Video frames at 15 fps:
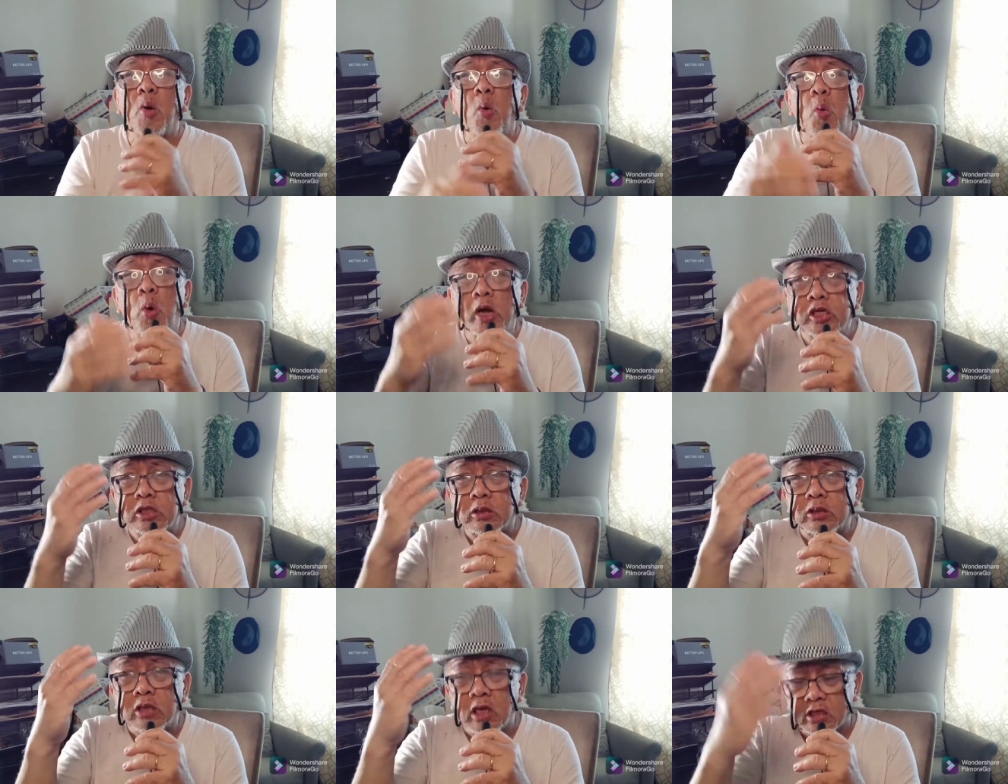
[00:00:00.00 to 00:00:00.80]

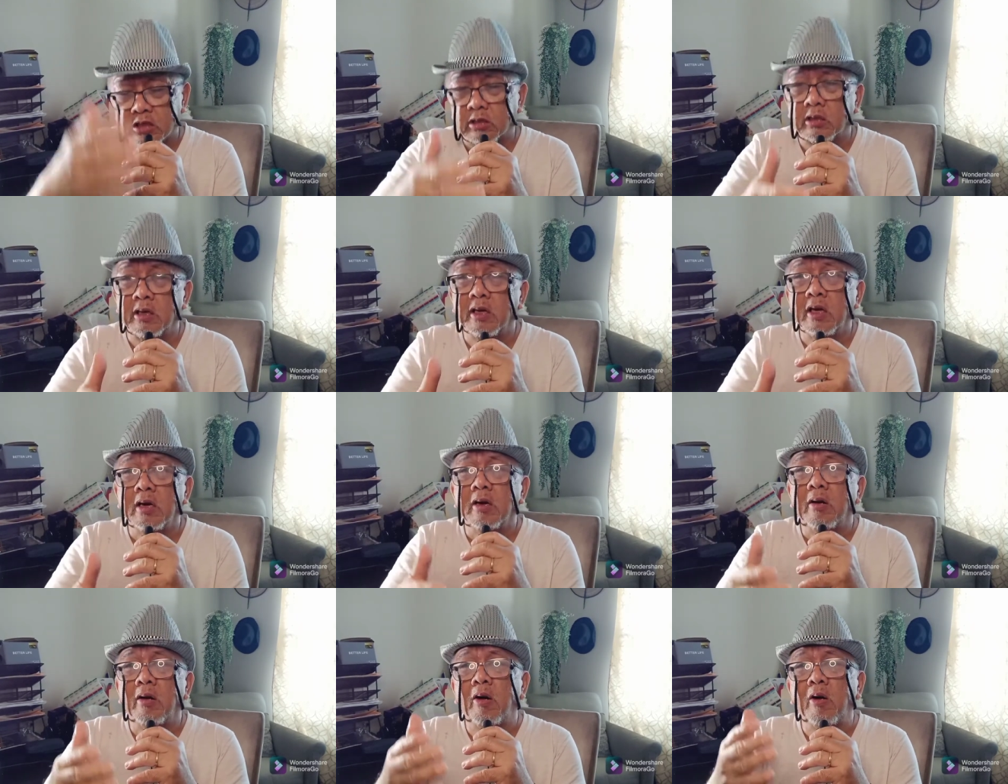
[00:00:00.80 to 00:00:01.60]
Watch this
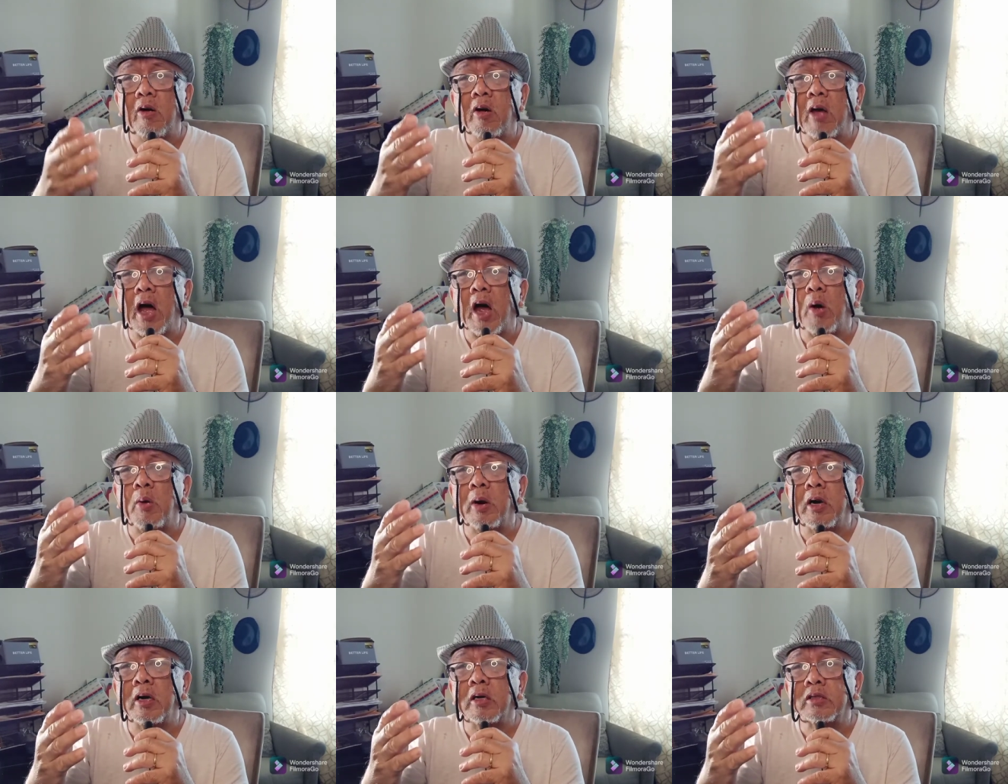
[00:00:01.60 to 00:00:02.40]
all
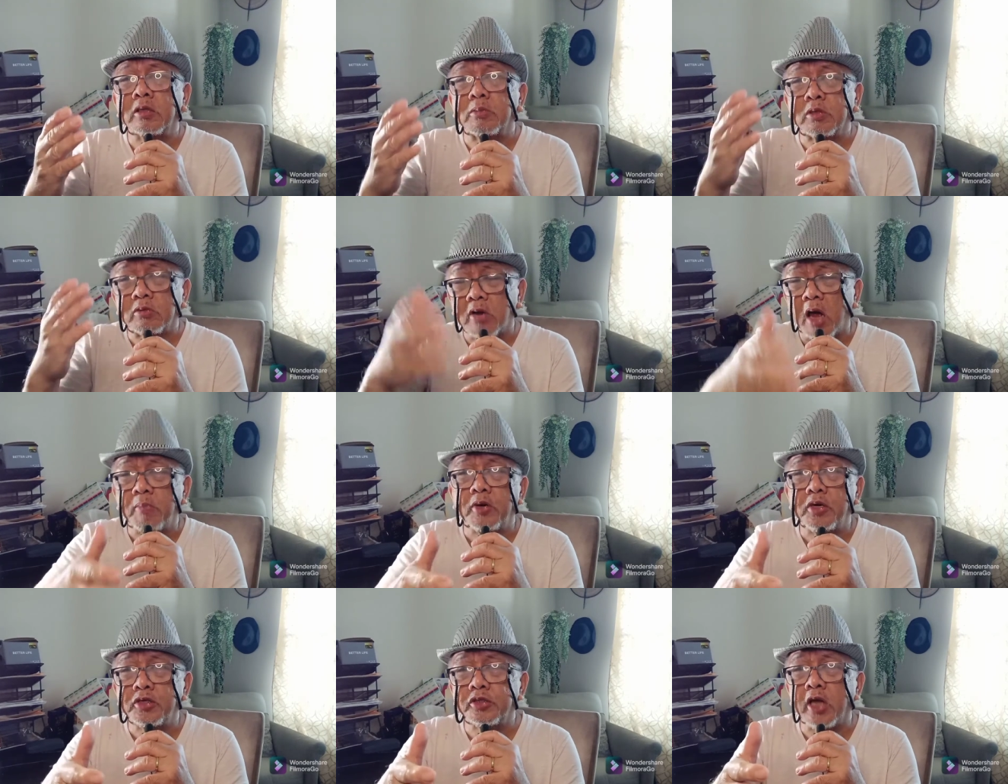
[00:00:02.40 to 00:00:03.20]
our
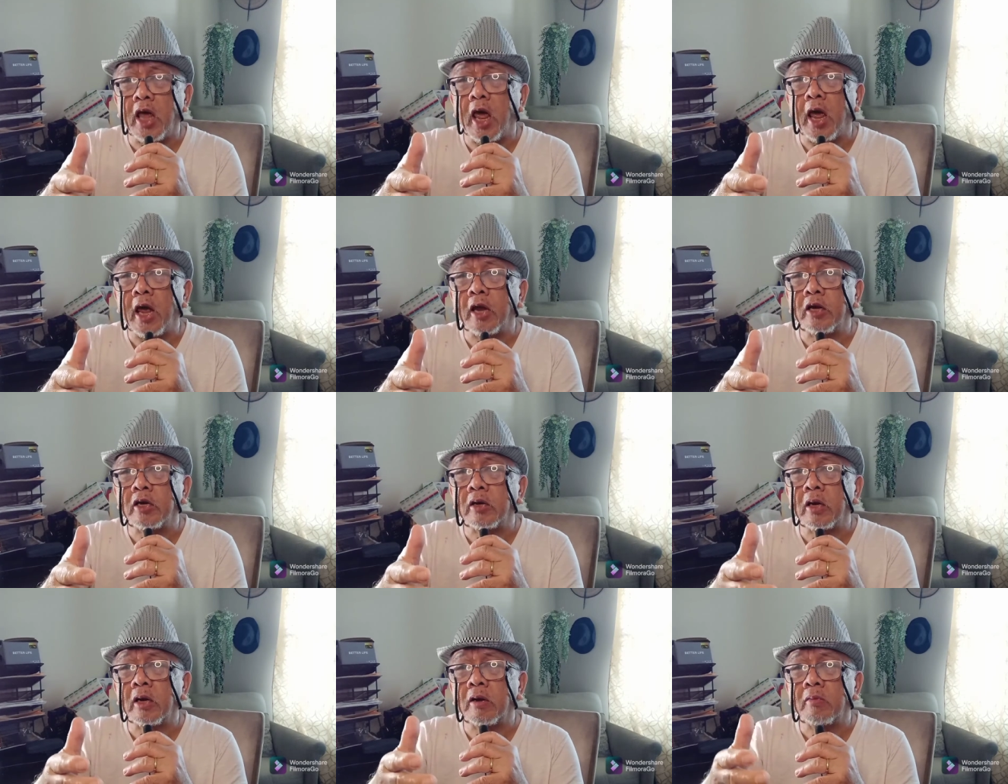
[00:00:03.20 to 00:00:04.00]
subscribers
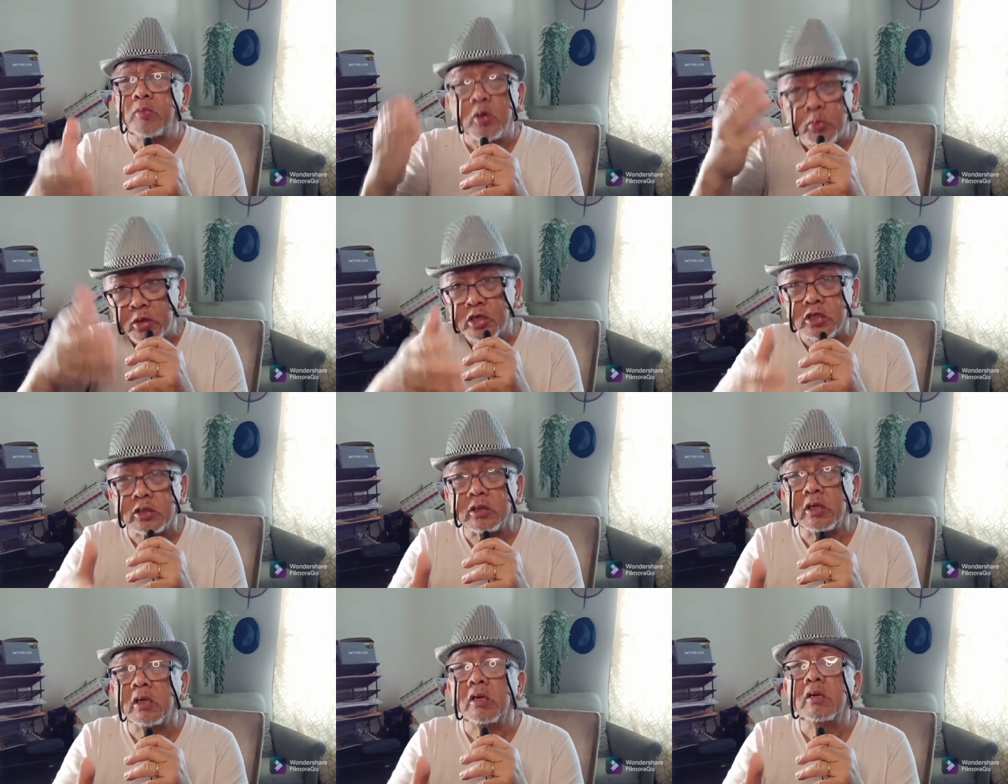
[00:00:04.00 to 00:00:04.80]
and uh,
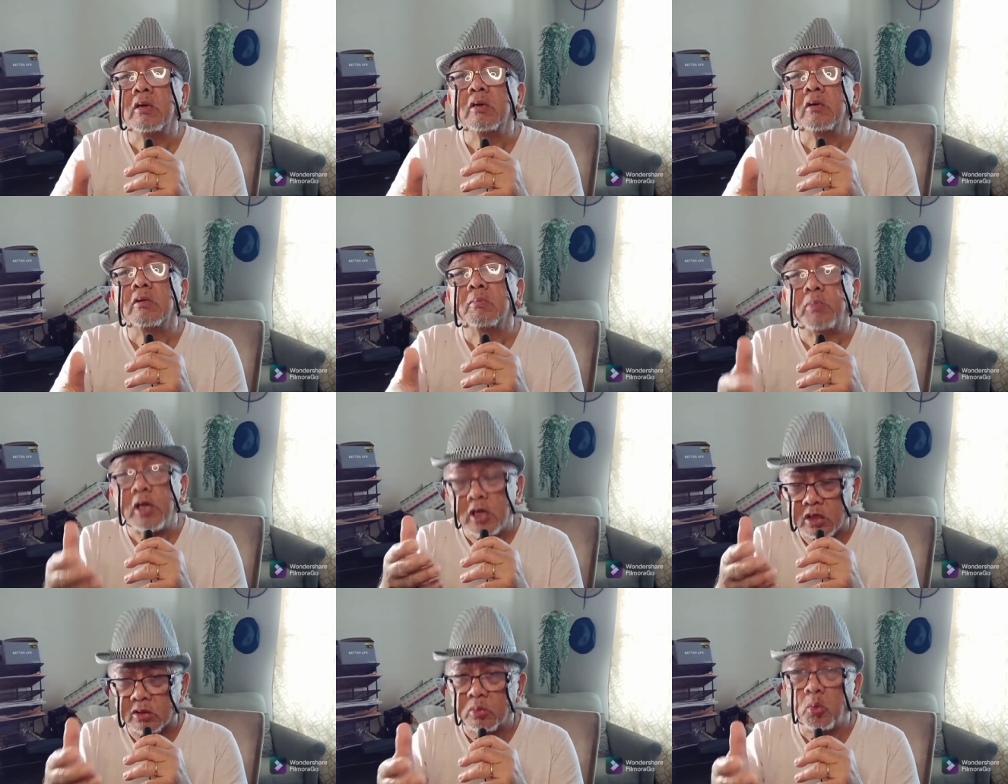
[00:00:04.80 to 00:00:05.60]
viewers,
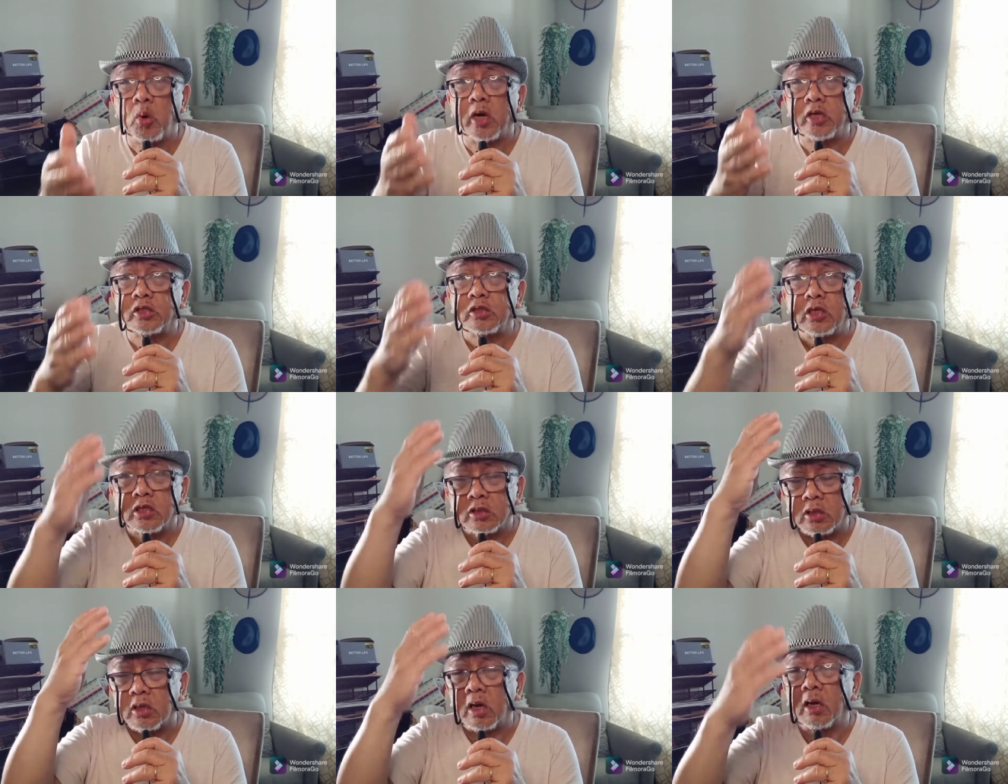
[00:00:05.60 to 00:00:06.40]
please watch
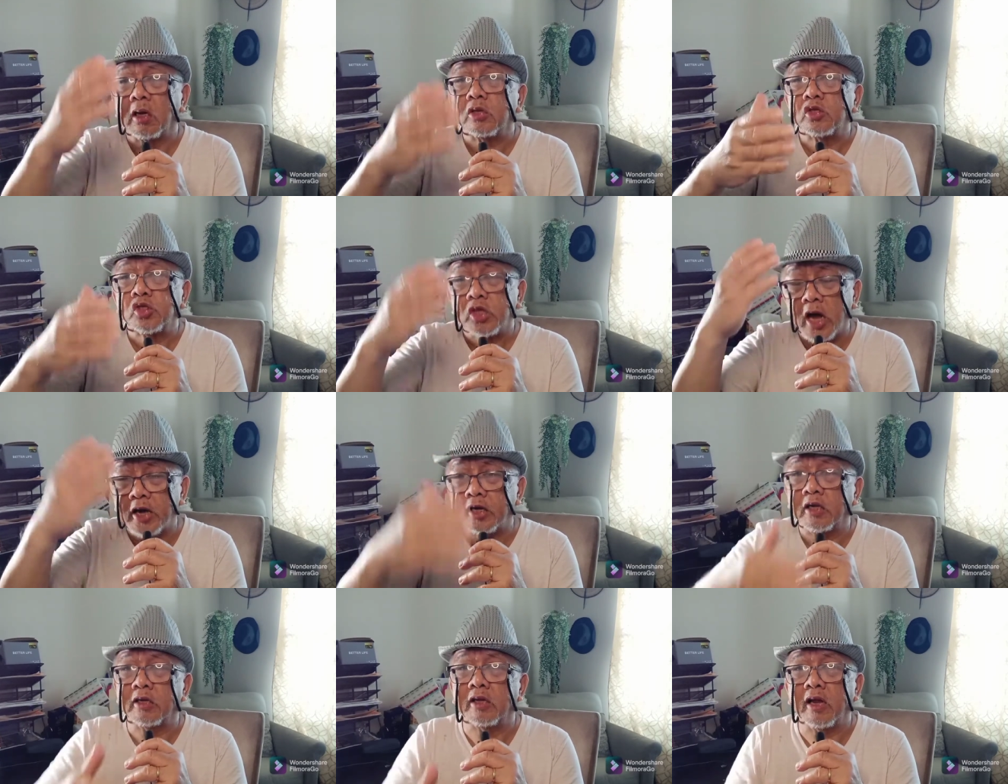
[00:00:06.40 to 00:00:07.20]
this uh,
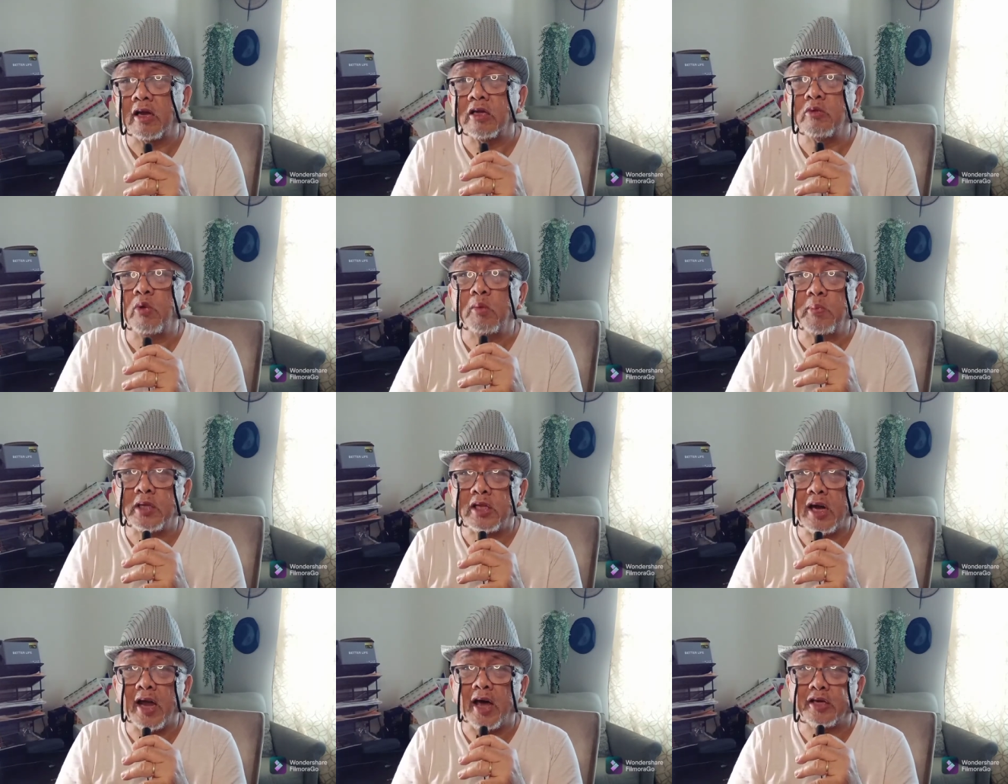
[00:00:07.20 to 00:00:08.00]
channel and you will be
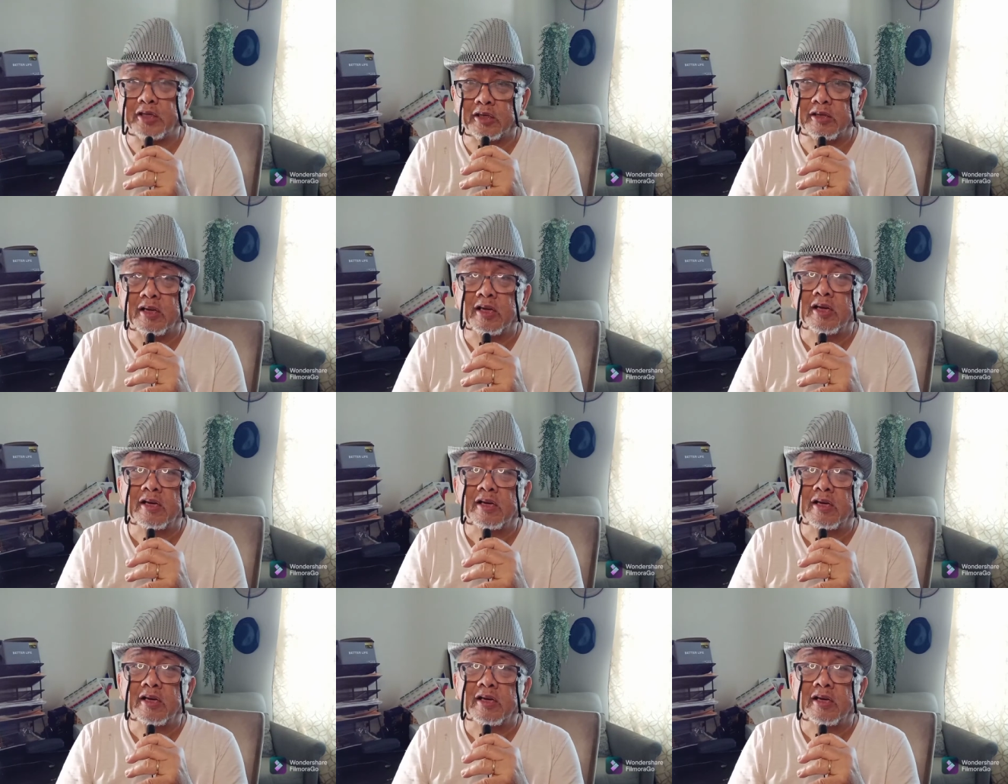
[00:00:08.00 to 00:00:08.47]
delighted.